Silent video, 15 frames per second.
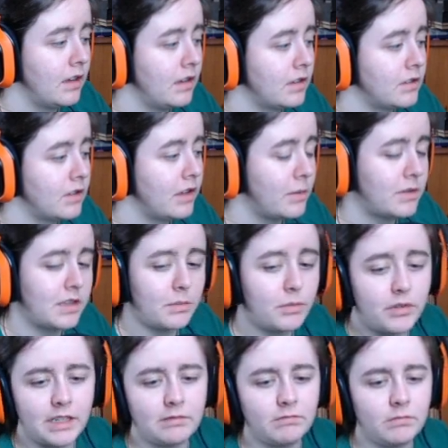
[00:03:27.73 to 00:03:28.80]
So that was a
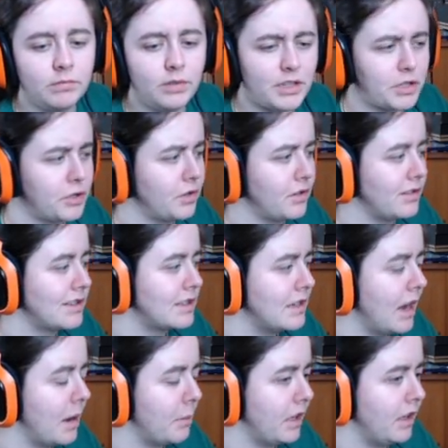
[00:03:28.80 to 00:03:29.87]
pretty pretty short and
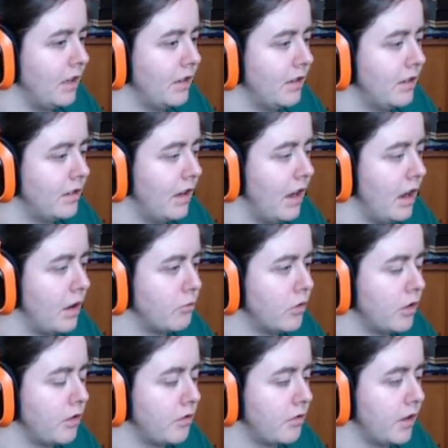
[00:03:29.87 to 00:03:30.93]
snappy uh,
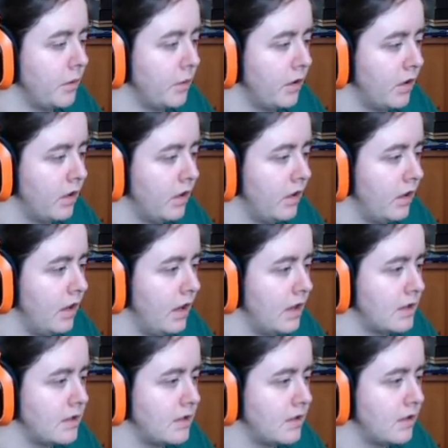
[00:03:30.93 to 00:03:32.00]
run through
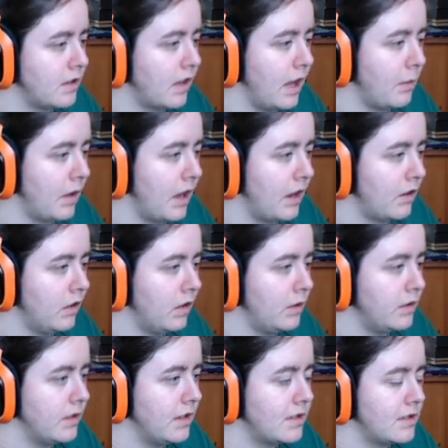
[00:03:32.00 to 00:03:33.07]
as the game cannot
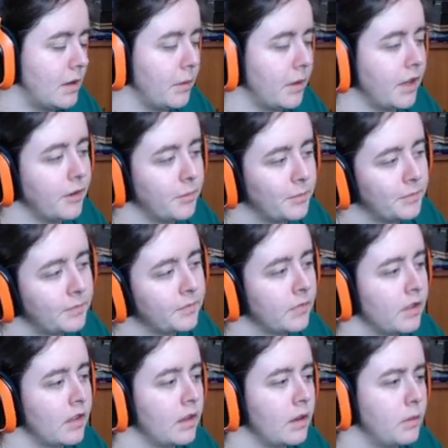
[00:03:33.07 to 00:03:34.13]
load this. There we go.
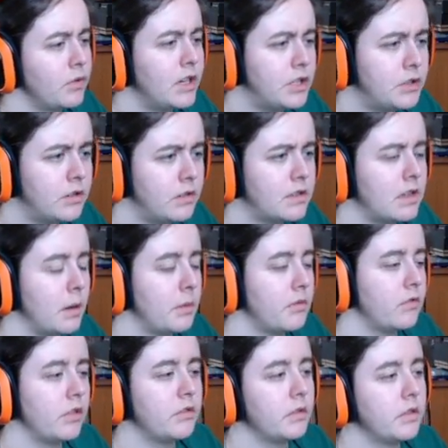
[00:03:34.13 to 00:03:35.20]
Pretty short and snappy
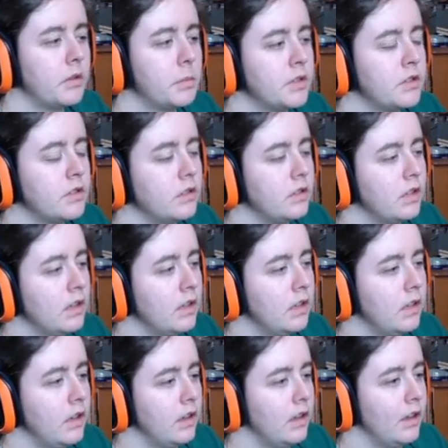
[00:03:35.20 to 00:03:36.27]
run through the bundle.
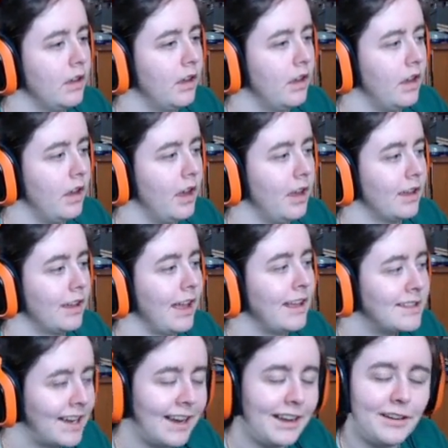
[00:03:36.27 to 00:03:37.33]
Uh, getting
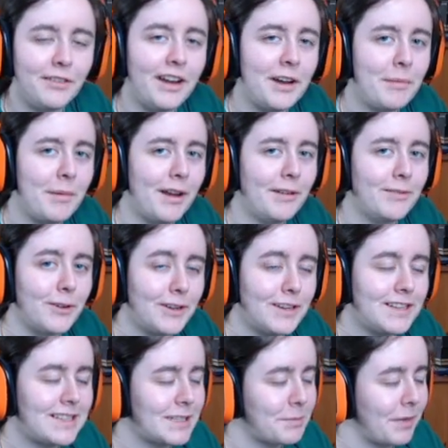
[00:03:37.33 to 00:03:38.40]
tired of hearing my own
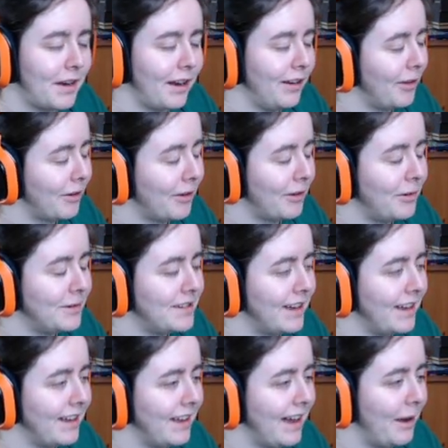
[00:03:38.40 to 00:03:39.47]
voice. It's been a long old
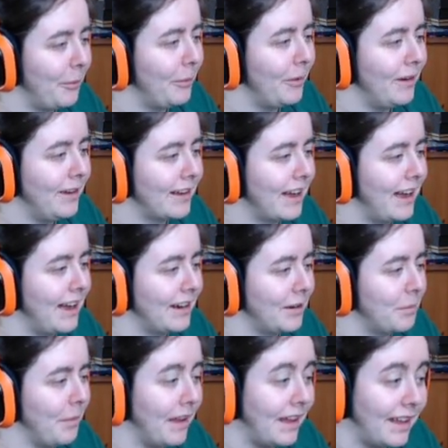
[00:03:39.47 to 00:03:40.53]
day at work and
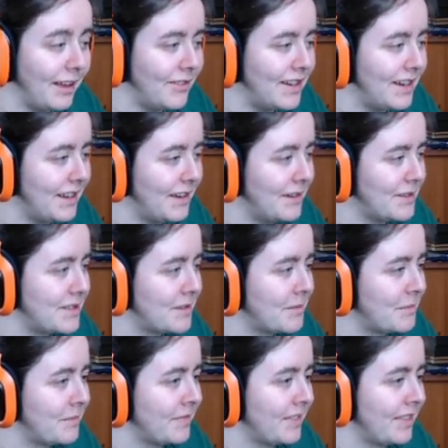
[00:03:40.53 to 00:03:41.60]
making videos.
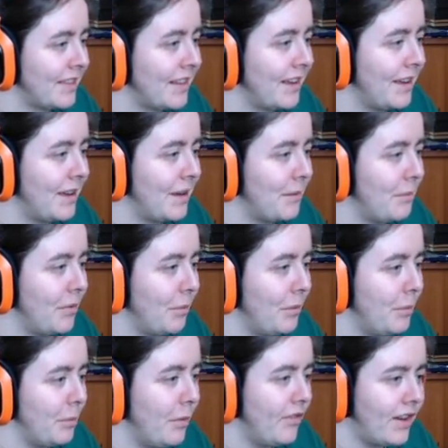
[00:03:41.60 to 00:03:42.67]
But
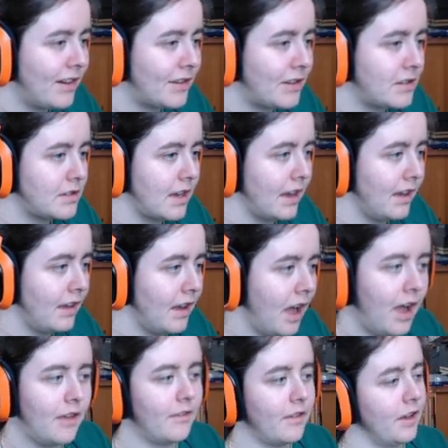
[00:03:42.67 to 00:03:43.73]
we, we've had a good day.
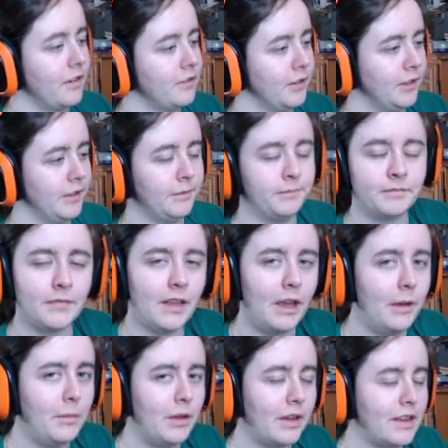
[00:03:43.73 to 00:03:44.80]
I've had fun. I
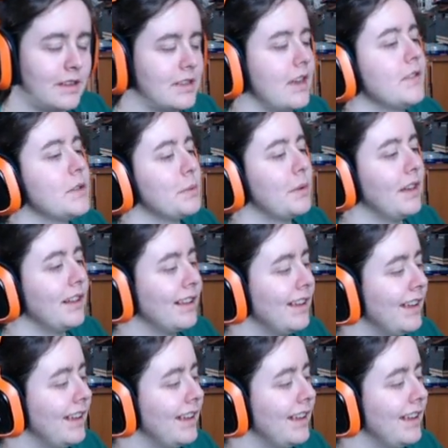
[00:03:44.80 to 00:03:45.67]
hope you guys have as well.